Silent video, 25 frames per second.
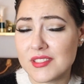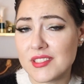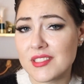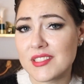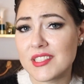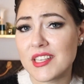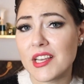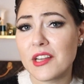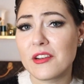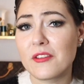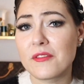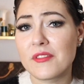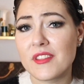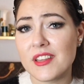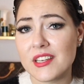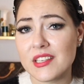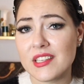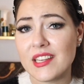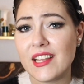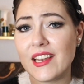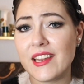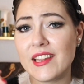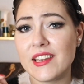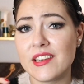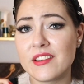inside of that
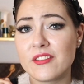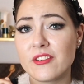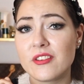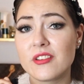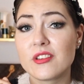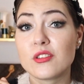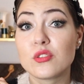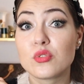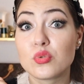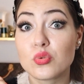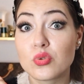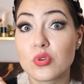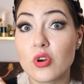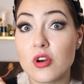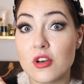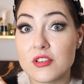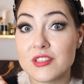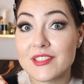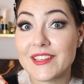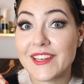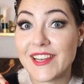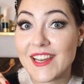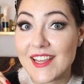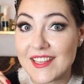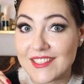calendar do
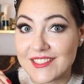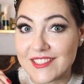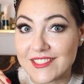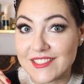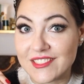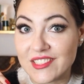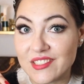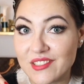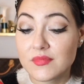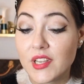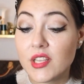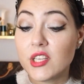cost less.